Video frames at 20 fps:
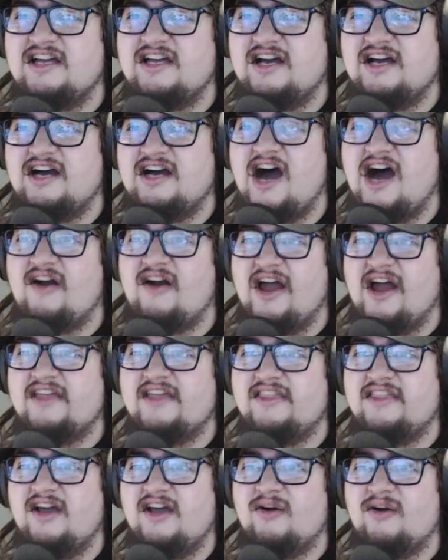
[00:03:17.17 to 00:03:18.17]
All right,
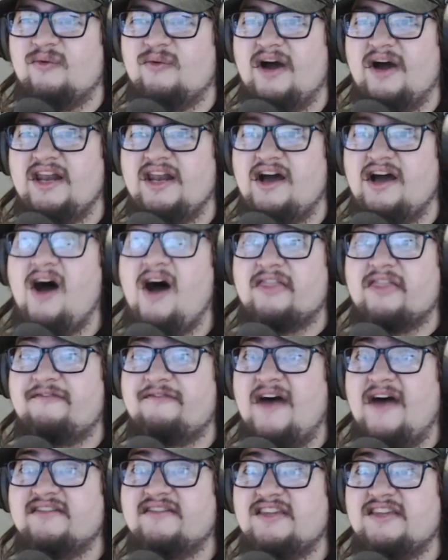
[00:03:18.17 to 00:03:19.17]
the old what? Oh, the
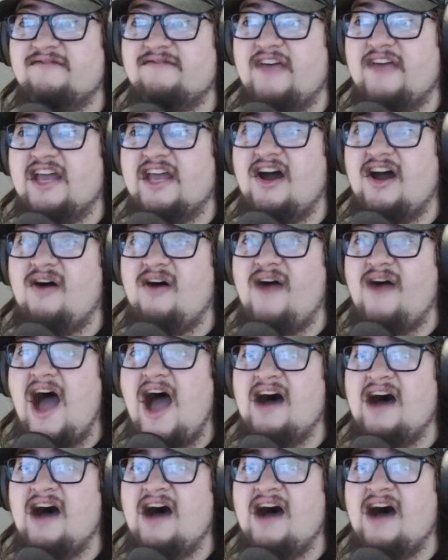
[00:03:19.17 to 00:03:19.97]
fountain pen. Oh, wow.